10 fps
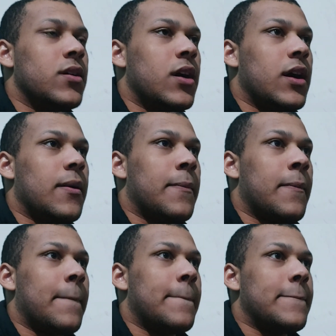
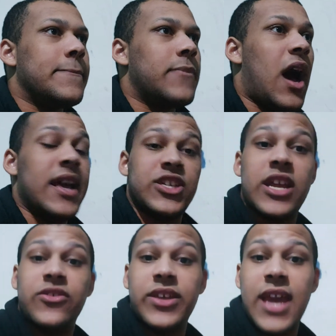I
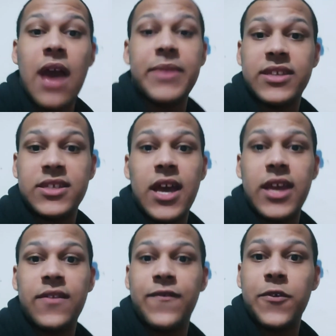generally am
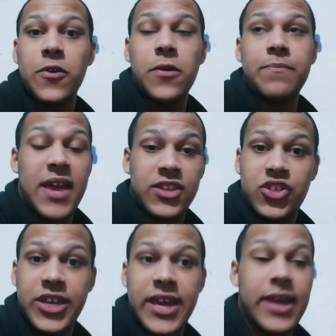excited for next
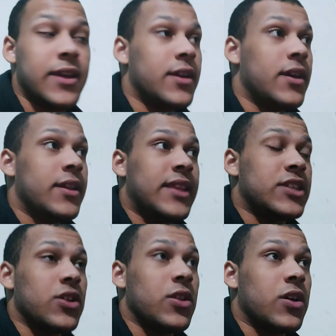year. There's
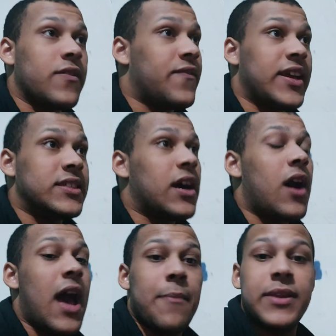a lot of things that are
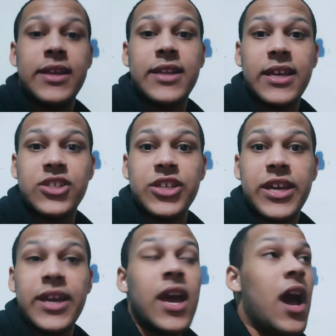happening next
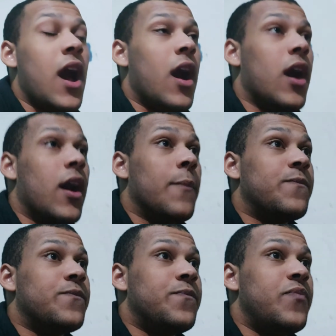year. I
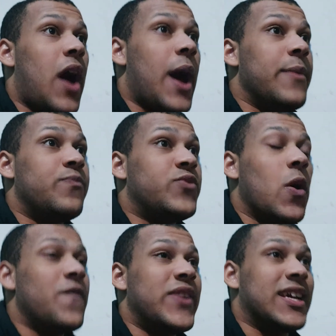
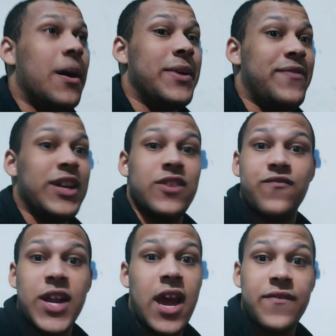don't think I'm even gonna
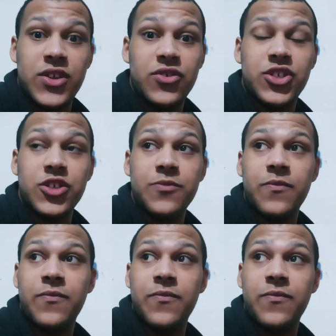run out of YouTube